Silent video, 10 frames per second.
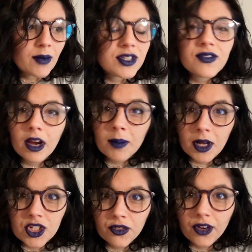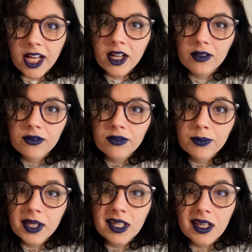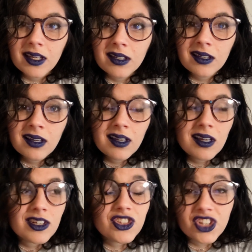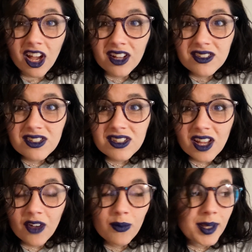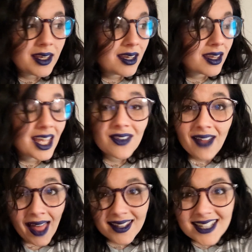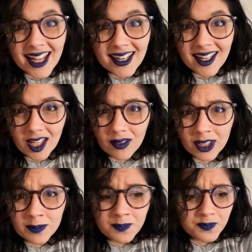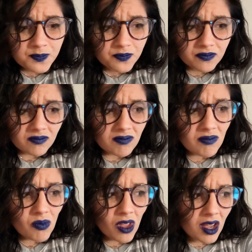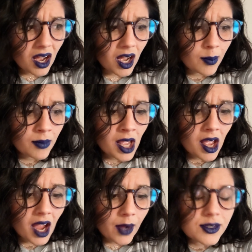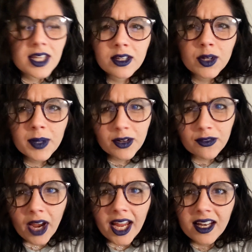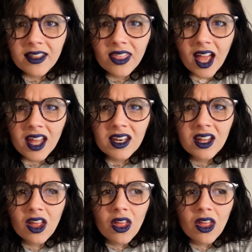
I was very much afraid of being judged, of being invalidated, even. I was a little bit afraid that